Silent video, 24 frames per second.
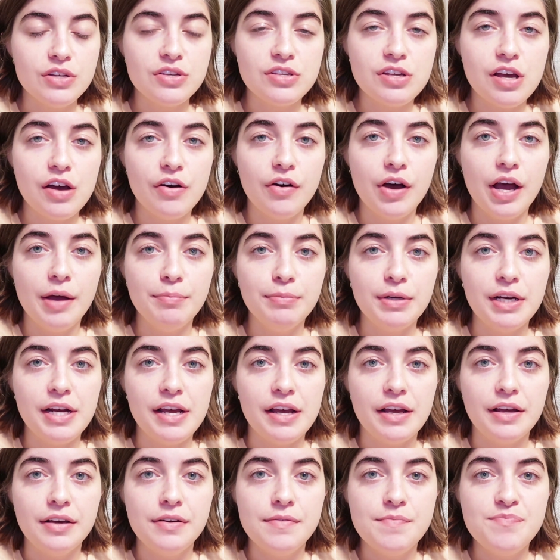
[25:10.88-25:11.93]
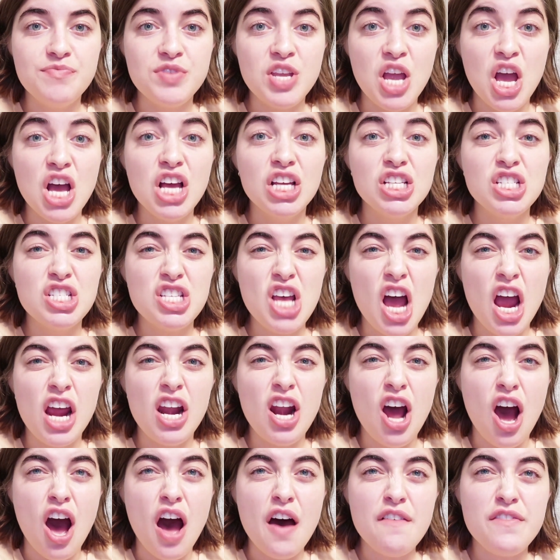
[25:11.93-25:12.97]
So I'm gonna
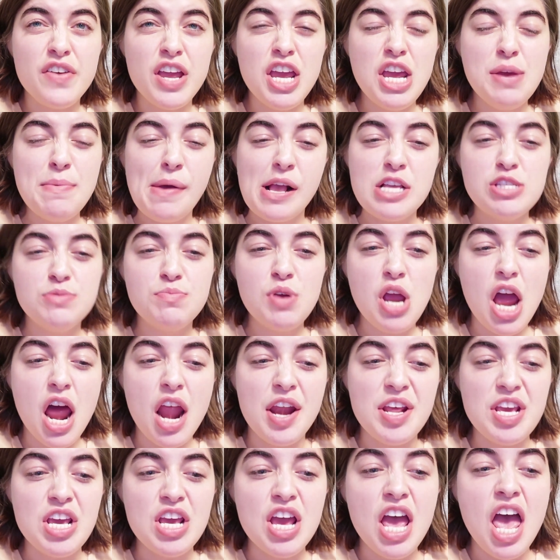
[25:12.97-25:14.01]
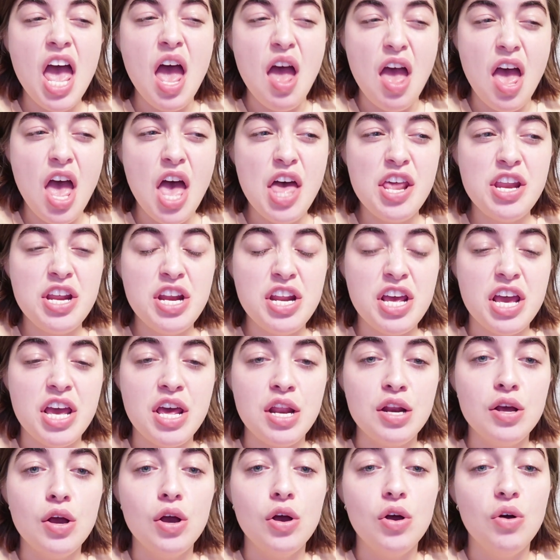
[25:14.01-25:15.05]
sign off, eat my spaghetti, edit
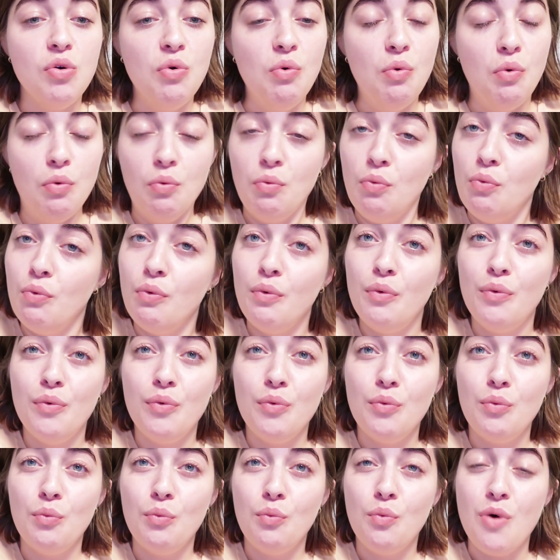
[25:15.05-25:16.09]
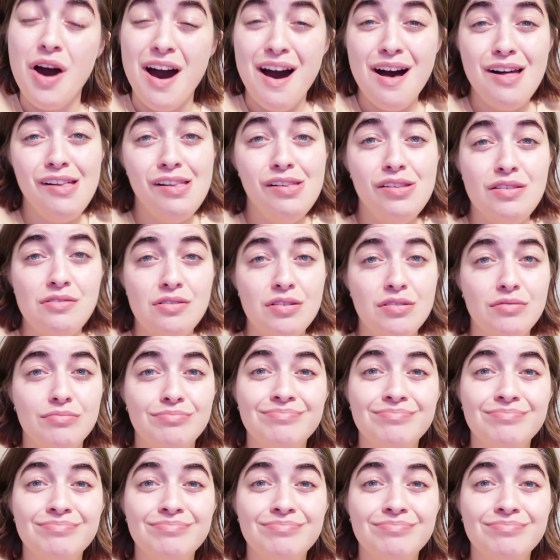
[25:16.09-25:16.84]
it, while